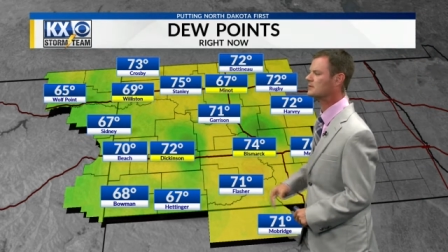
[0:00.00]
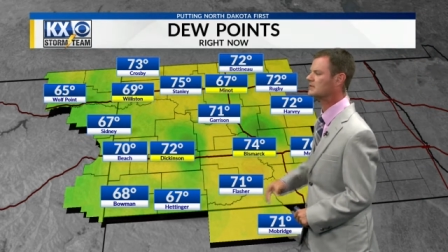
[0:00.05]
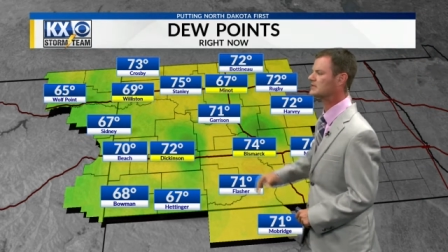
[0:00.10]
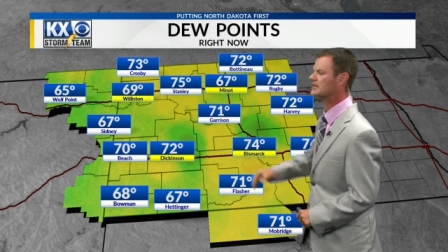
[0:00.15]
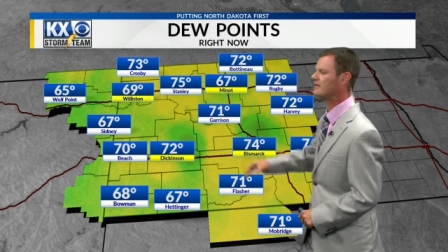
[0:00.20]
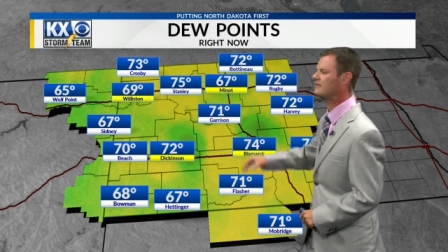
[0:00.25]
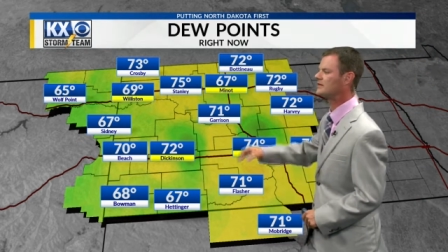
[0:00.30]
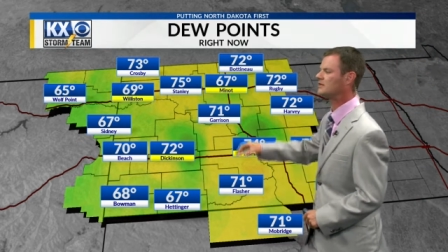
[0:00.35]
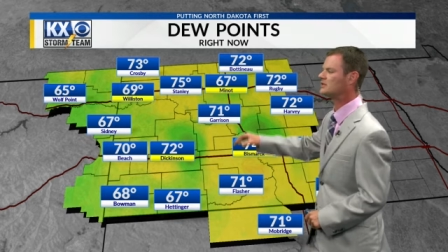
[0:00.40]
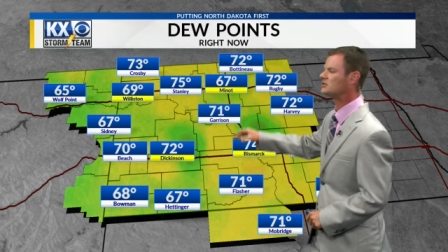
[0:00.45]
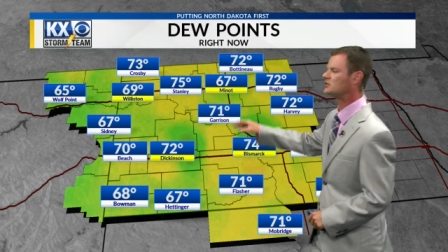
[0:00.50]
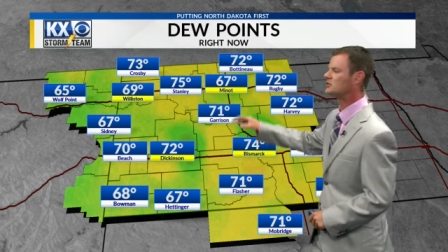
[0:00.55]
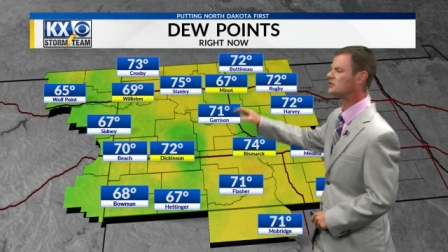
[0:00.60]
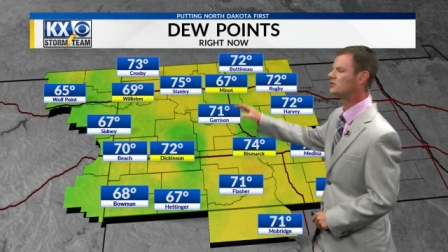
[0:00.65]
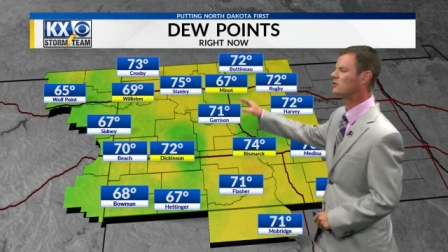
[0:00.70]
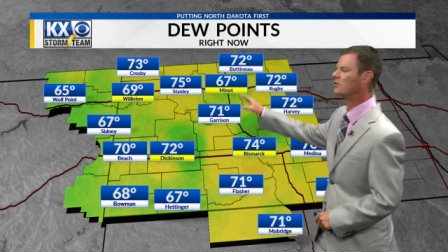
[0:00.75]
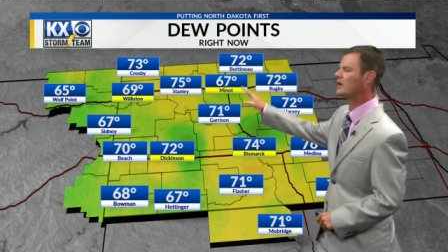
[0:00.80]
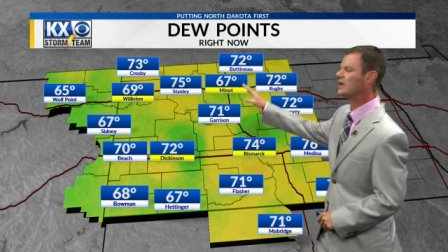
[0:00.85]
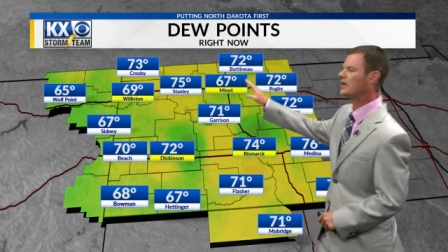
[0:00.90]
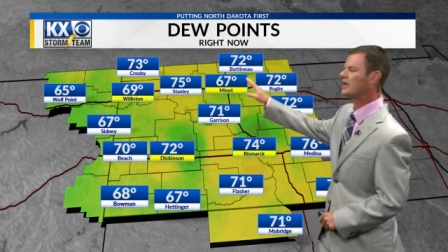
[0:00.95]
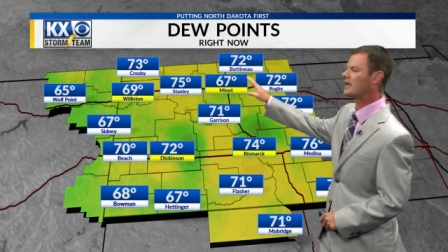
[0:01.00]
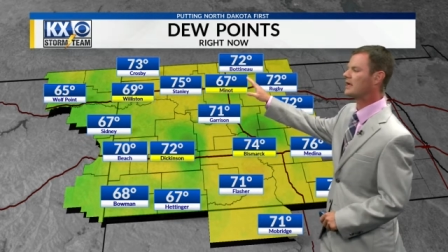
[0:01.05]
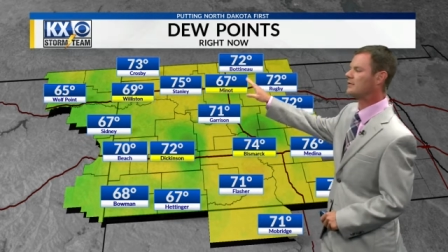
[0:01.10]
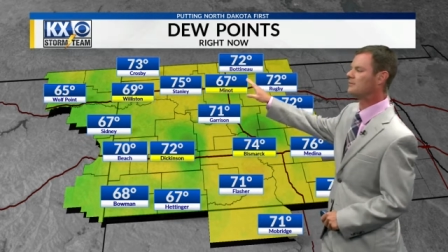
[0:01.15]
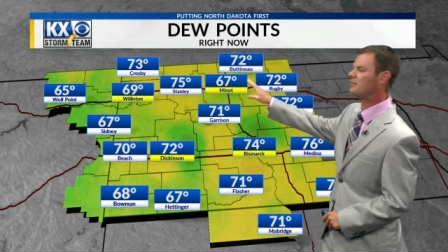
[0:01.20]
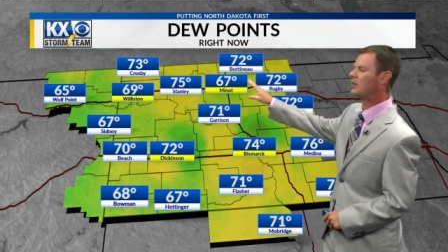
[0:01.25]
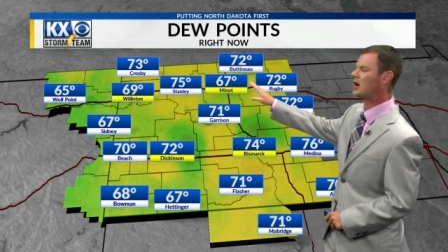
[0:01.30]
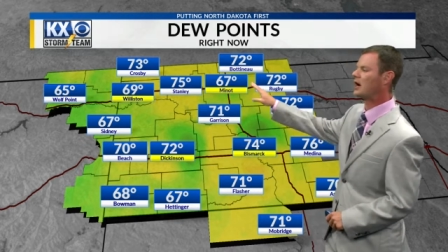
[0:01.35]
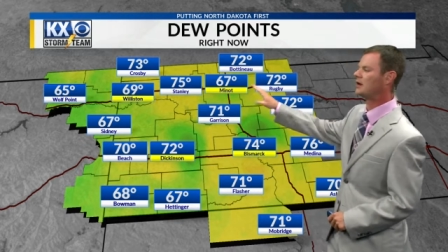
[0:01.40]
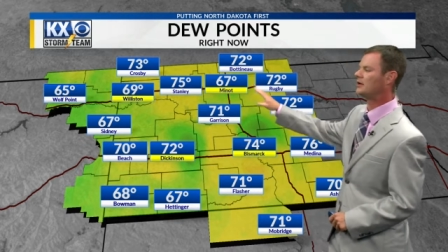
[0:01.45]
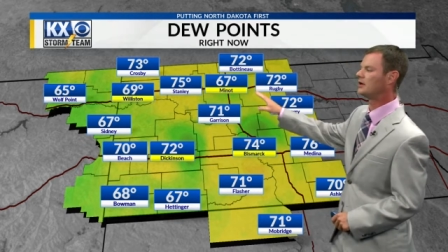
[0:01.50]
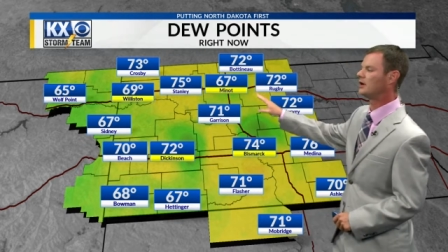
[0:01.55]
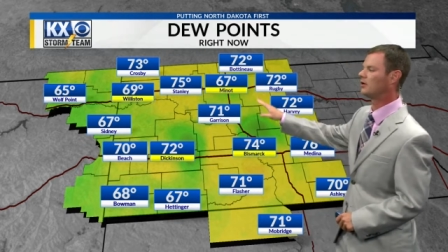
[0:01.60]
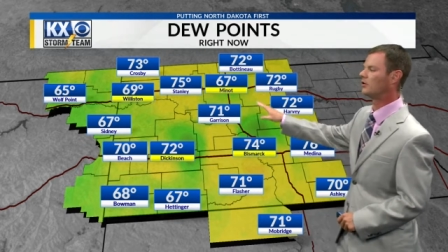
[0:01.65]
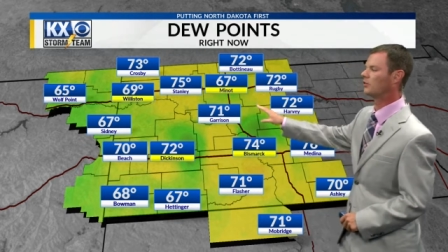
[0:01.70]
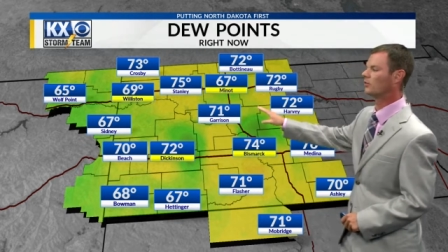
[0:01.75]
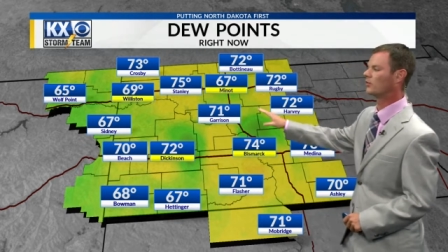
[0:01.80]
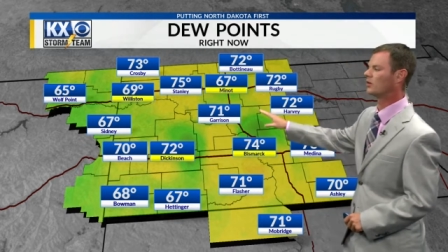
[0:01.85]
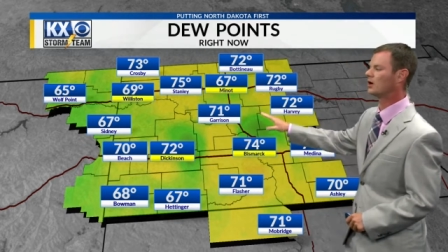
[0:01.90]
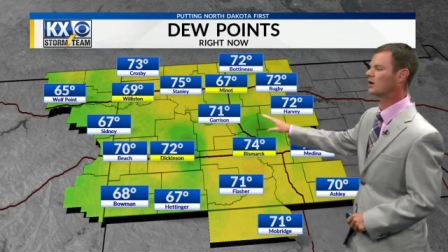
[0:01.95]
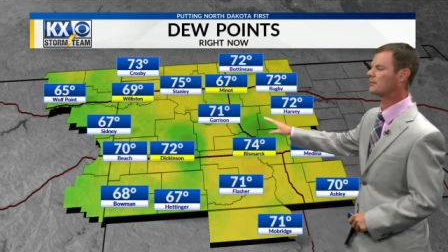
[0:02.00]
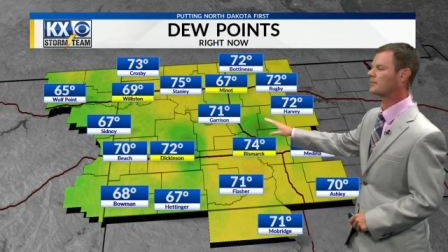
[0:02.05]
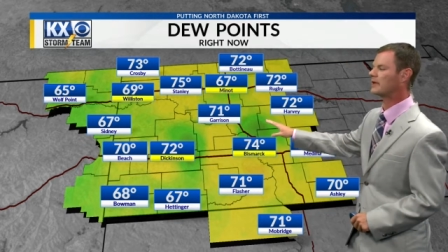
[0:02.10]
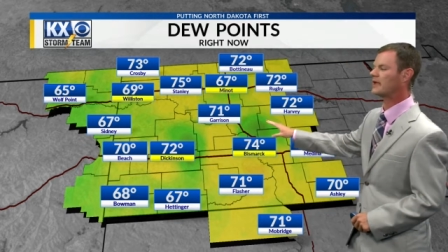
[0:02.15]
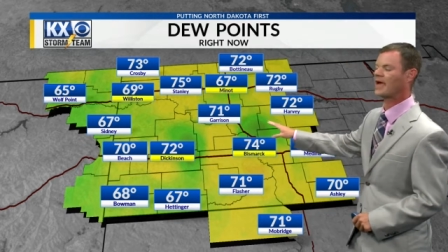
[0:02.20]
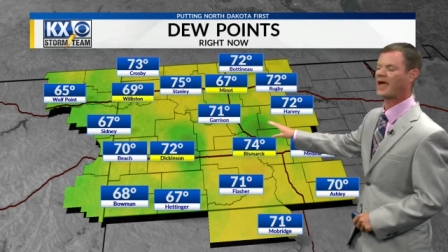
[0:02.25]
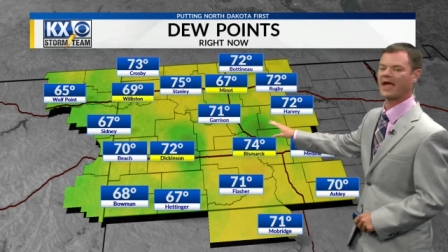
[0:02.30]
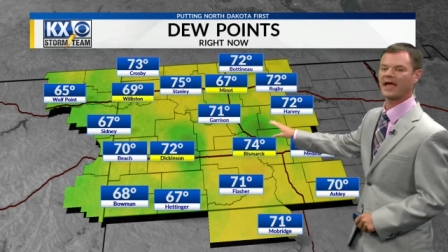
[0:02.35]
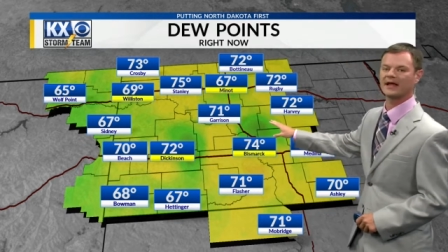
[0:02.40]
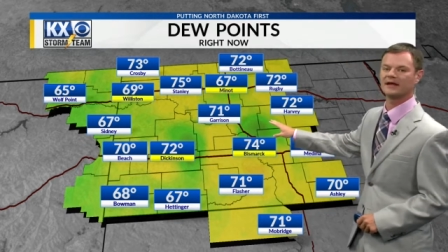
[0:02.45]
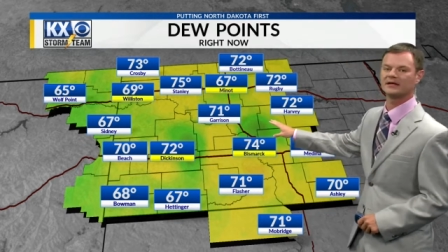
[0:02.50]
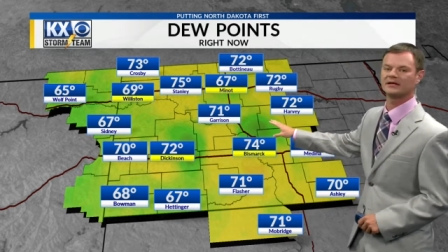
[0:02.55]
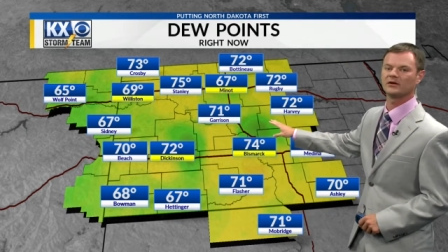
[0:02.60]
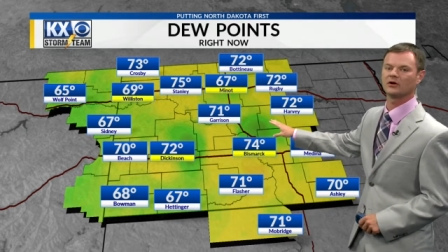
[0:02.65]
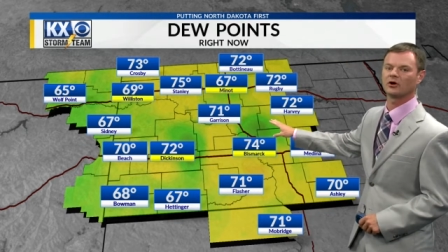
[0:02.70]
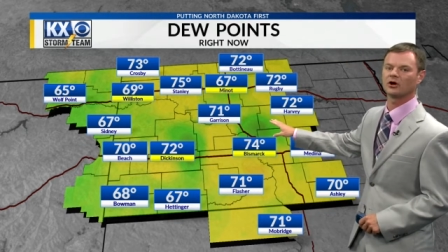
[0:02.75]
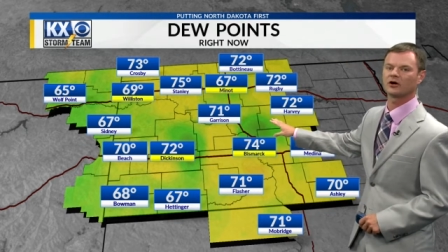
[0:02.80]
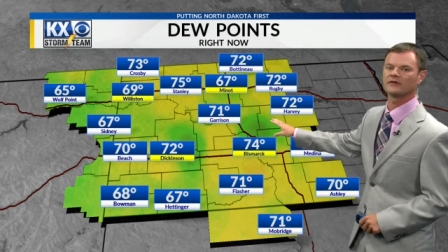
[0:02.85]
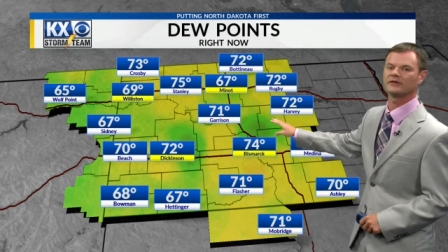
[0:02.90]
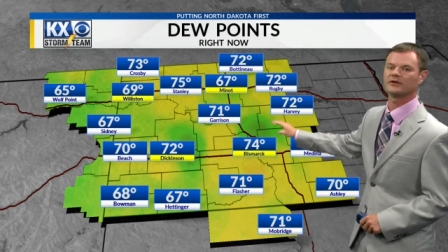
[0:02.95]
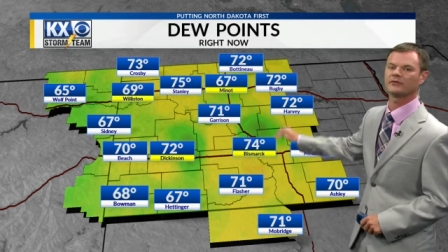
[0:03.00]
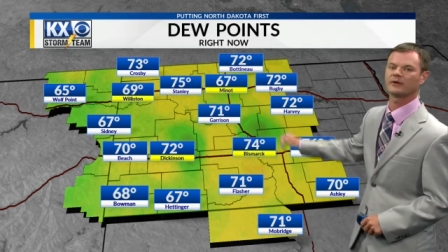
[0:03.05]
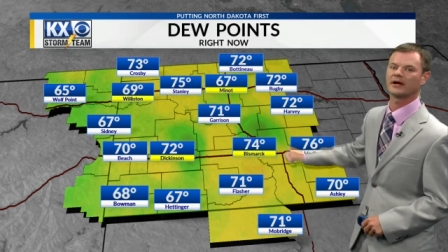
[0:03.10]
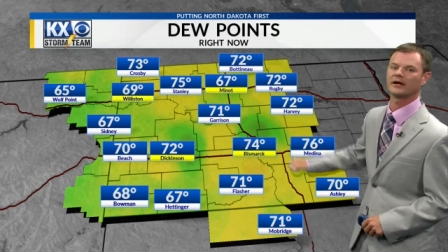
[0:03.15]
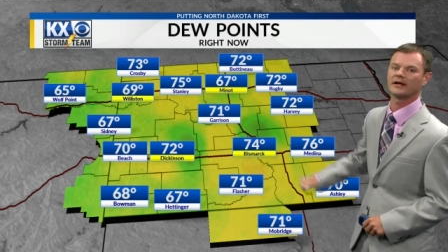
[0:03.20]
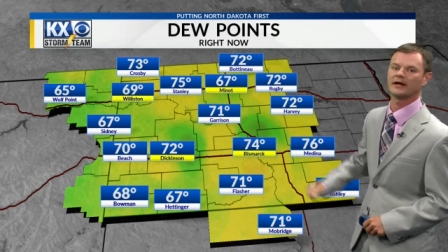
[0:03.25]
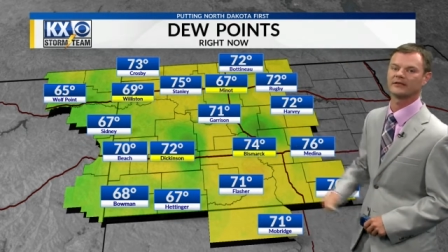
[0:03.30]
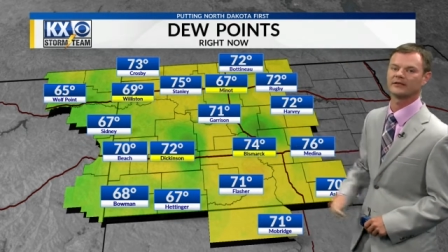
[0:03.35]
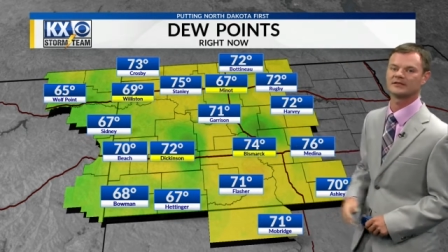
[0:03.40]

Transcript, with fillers: 72 in Bottineau, Rugby, and in Harvey right now.